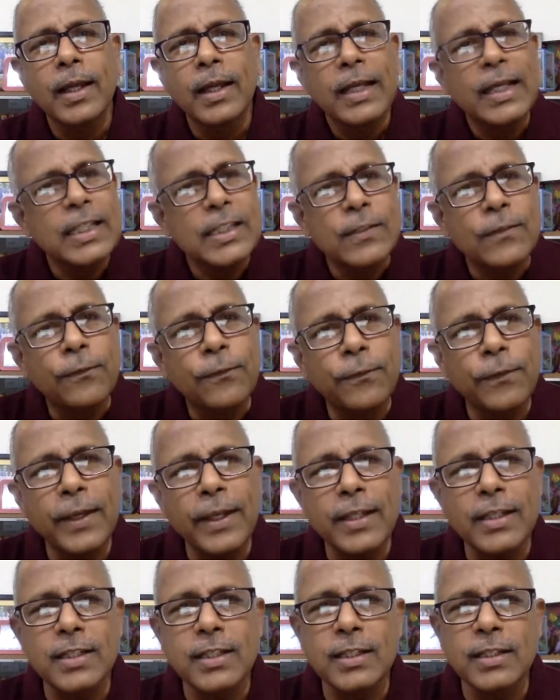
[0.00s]
his
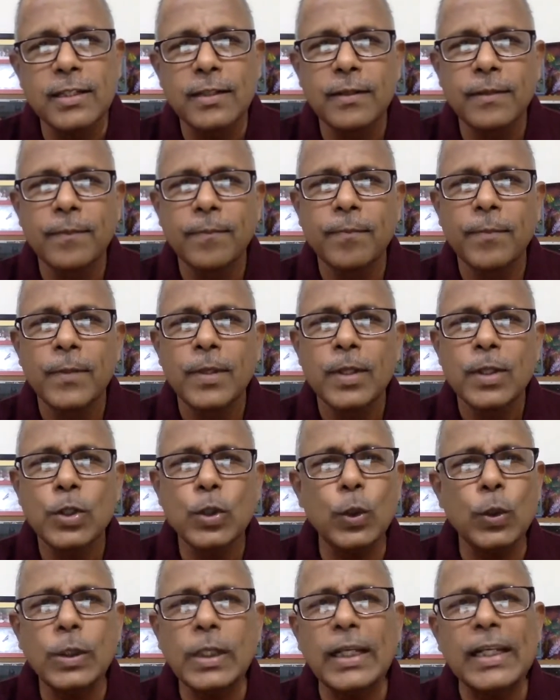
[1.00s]
feet
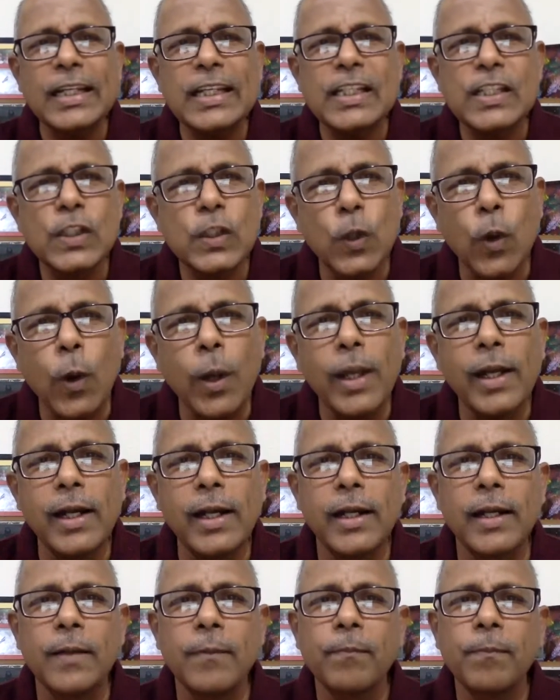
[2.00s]
totally
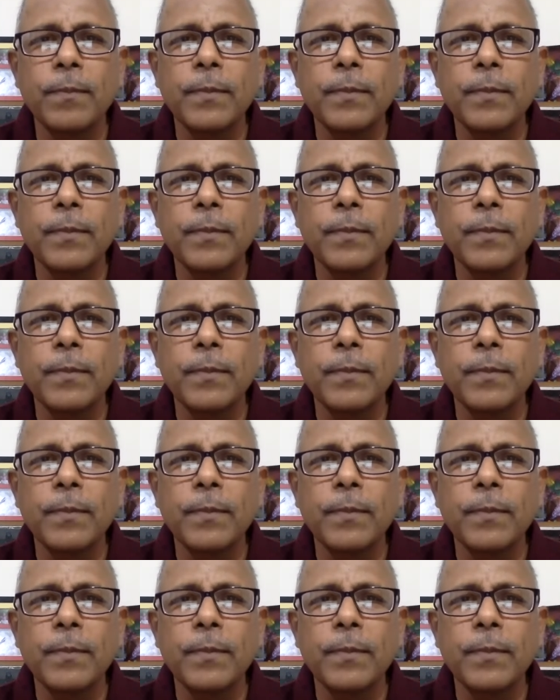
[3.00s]
soiled